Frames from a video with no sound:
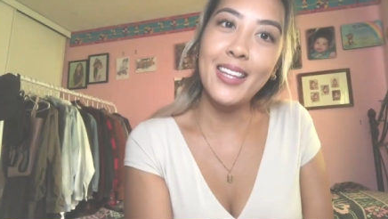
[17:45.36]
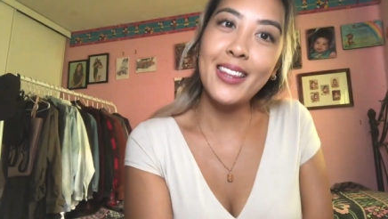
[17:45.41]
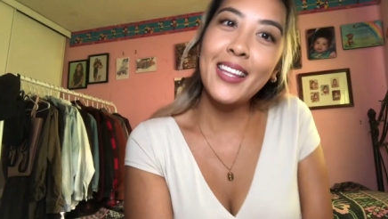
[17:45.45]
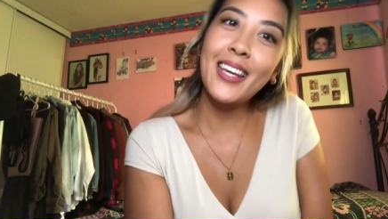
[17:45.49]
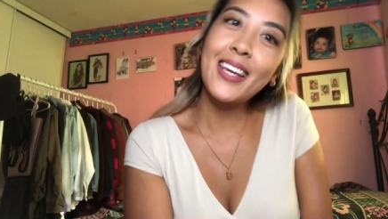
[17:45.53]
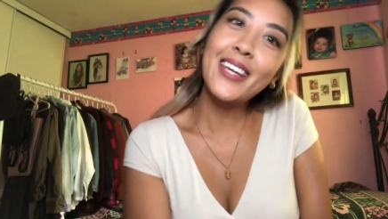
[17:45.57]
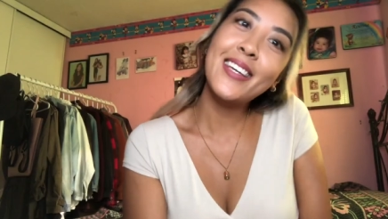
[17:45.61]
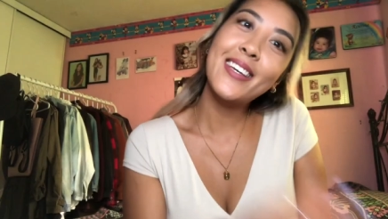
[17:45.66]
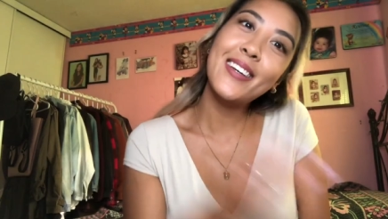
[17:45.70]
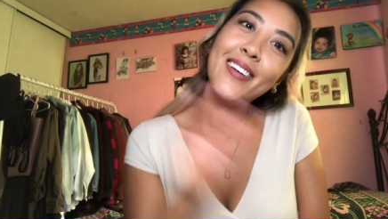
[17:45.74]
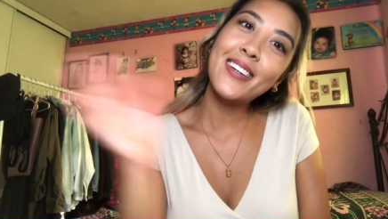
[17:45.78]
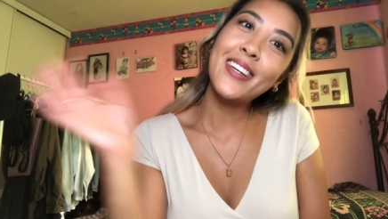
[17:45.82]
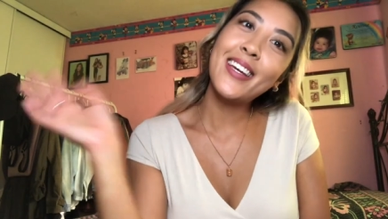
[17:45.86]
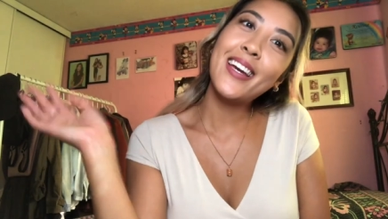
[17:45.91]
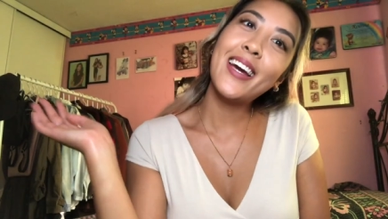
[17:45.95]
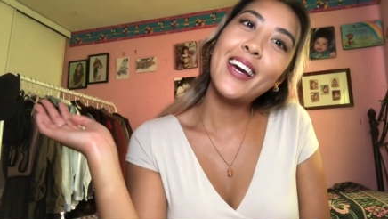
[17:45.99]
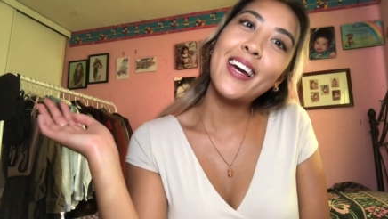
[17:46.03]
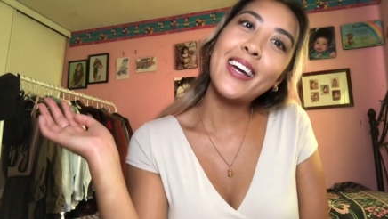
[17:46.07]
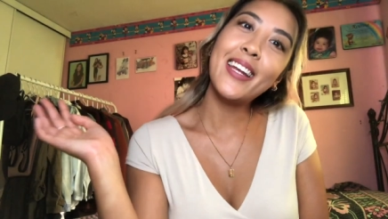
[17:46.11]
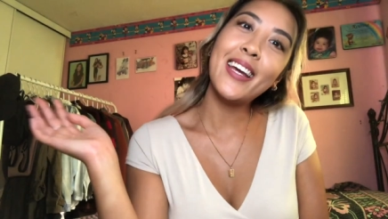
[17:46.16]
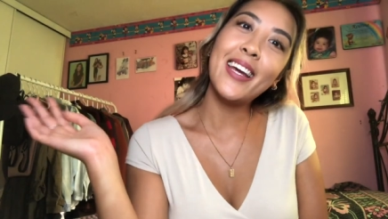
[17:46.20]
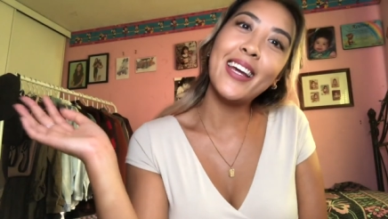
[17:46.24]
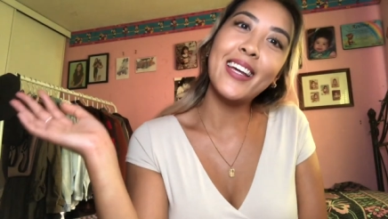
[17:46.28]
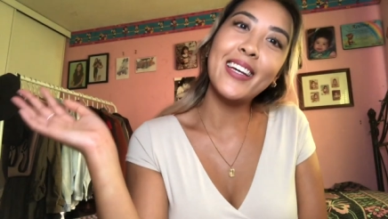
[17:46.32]
thank you
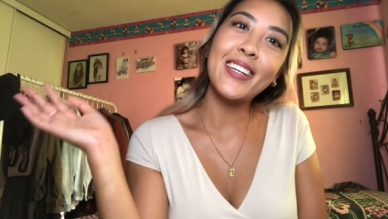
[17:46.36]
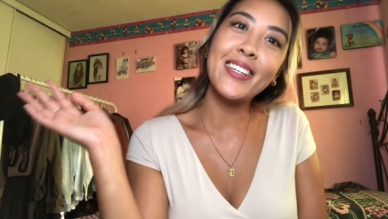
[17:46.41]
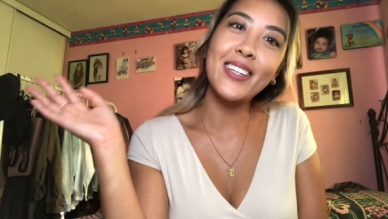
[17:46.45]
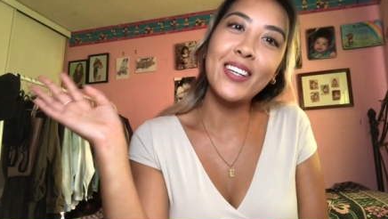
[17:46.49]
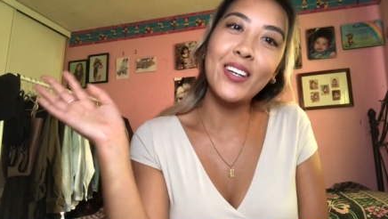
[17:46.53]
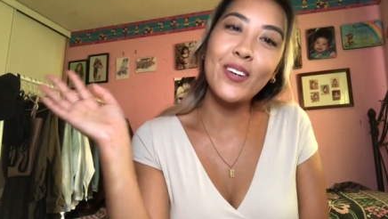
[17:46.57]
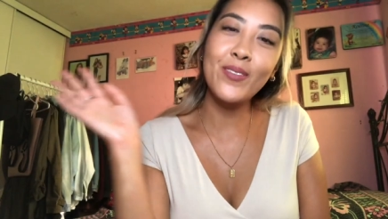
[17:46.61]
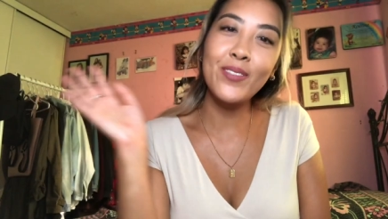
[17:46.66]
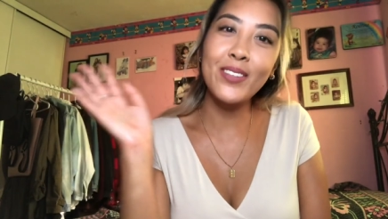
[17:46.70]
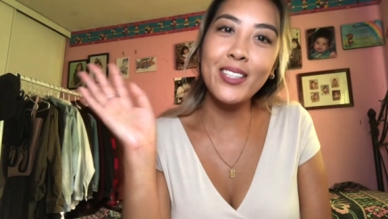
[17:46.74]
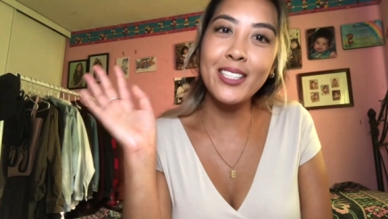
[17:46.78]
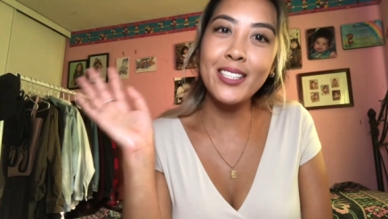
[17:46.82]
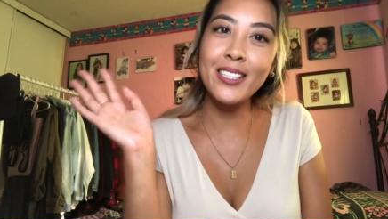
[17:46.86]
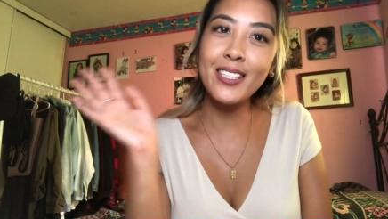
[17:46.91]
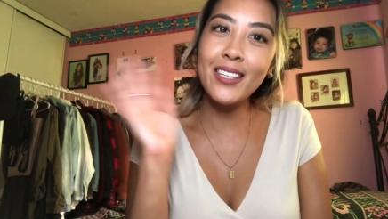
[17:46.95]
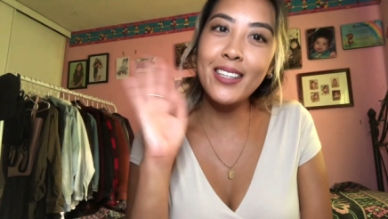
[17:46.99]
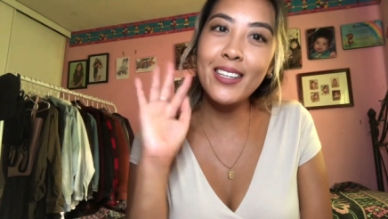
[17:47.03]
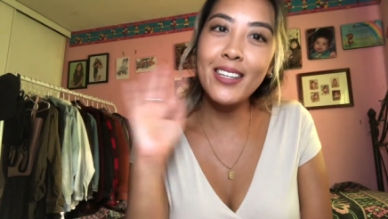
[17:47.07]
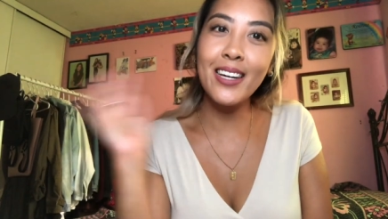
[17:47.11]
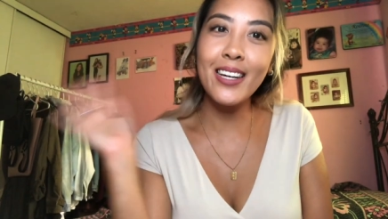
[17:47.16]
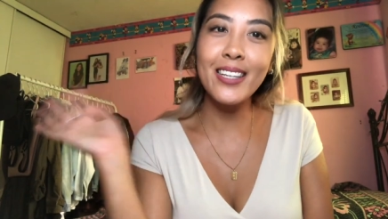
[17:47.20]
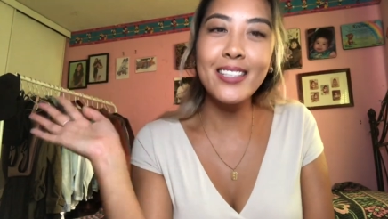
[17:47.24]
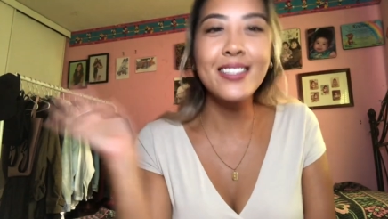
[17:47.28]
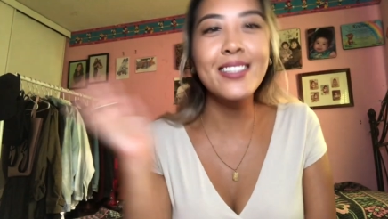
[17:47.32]
again, and I'll hope to see
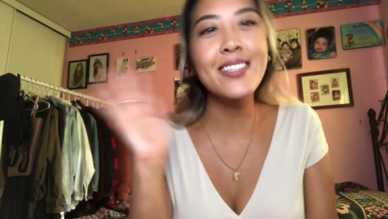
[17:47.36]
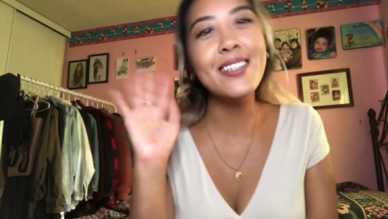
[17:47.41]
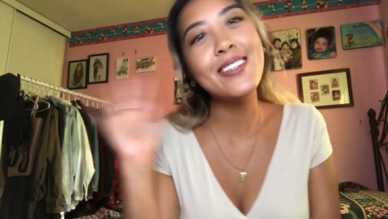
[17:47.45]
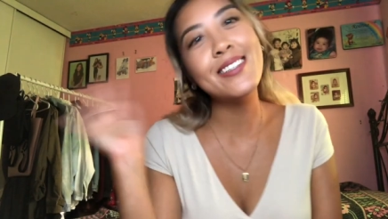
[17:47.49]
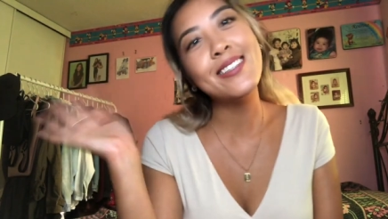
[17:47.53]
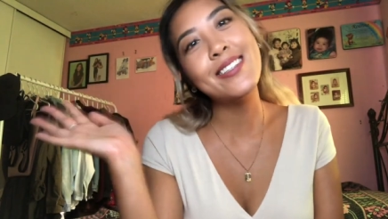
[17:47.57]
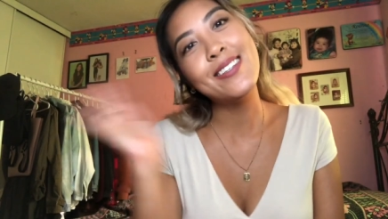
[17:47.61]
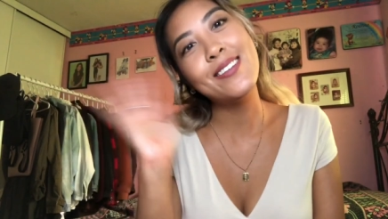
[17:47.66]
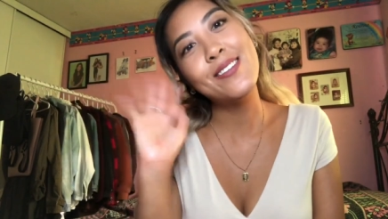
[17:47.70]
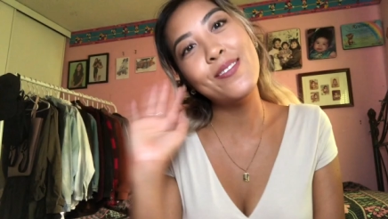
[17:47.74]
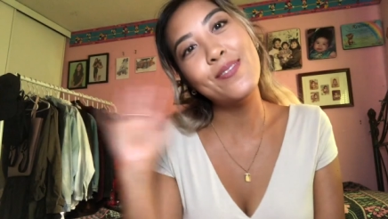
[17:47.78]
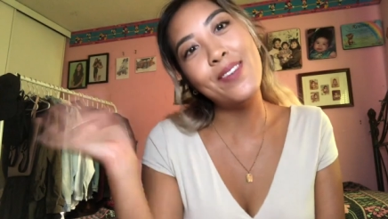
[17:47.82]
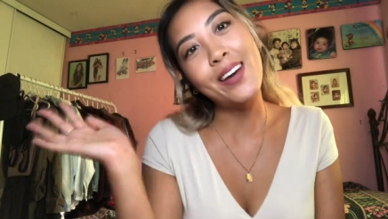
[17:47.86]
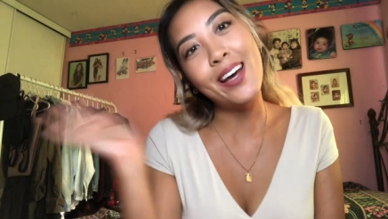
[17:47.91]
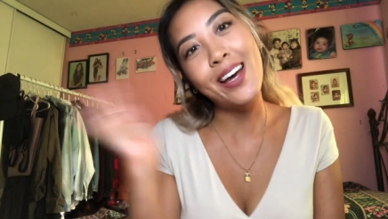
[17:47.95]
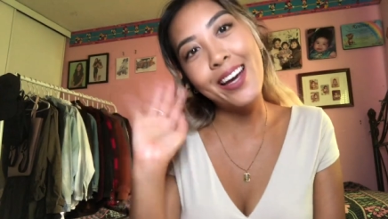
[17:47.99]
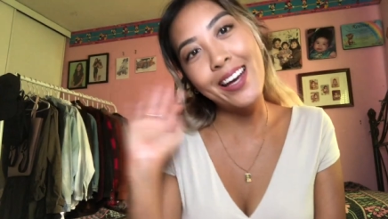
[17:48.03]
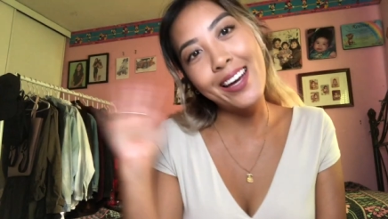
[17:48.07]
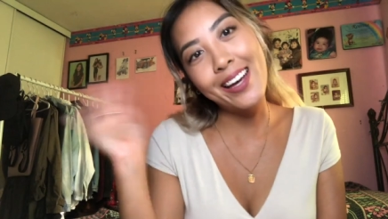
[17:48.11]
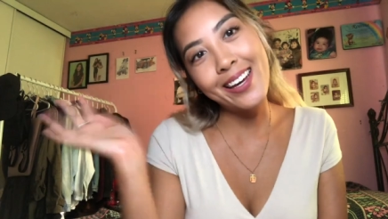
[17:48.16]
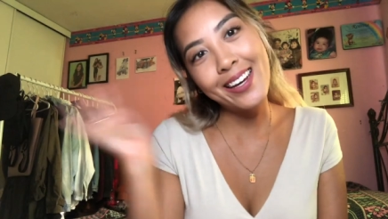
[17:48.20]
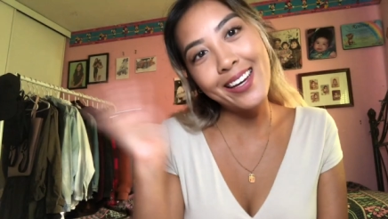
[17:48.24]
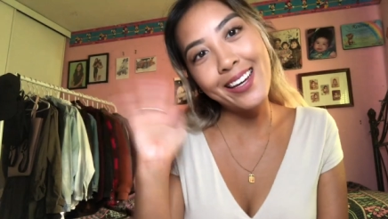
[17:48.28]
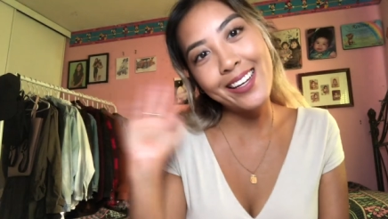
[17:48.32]
you guys soon.
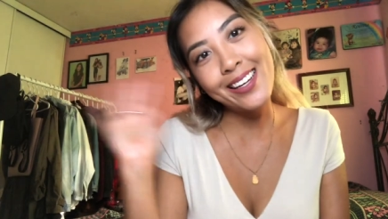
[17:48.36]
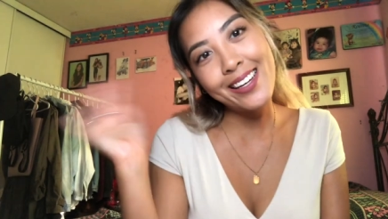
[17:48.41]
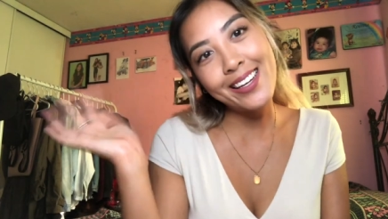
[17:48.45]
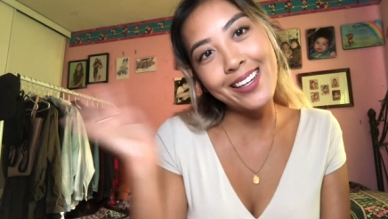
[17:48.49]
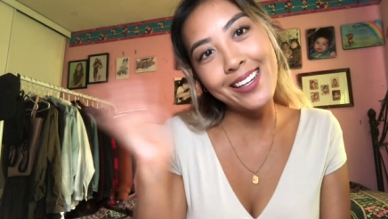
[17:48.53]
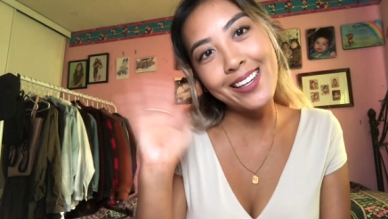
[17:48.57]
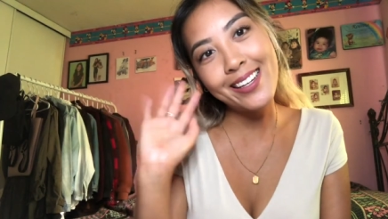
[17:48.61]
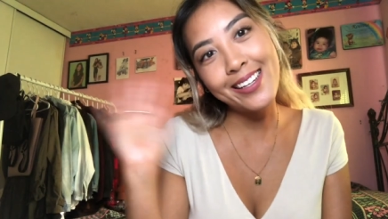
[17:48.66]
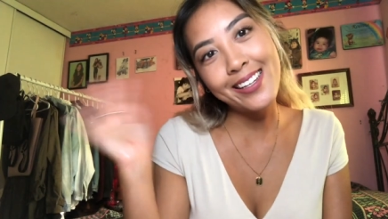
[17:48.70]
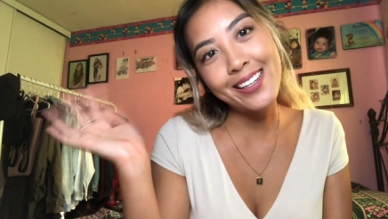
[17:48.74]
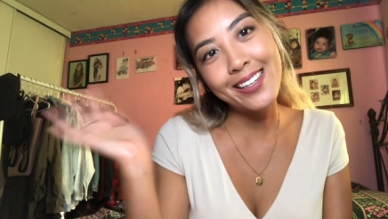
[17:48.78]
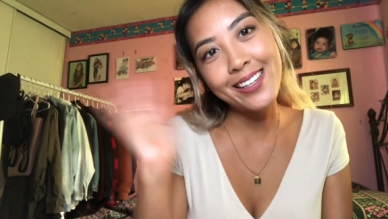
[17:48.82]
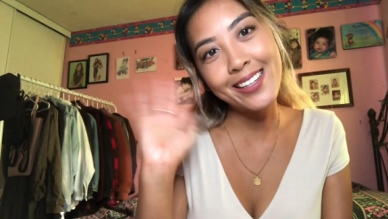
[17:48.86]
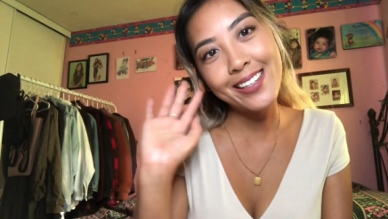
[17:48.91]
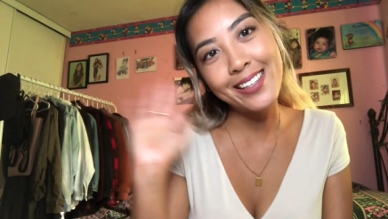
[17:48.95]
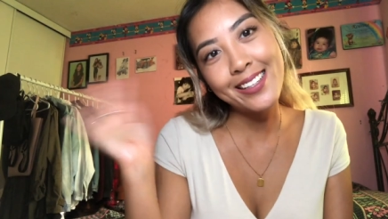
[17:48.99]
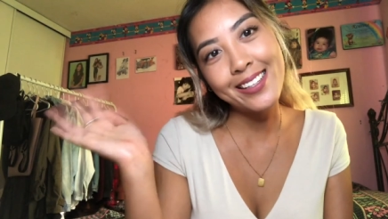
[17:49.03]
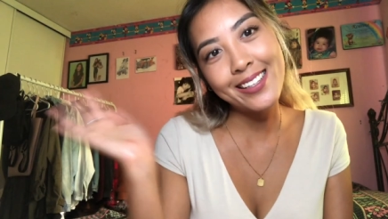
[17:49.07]
Bye!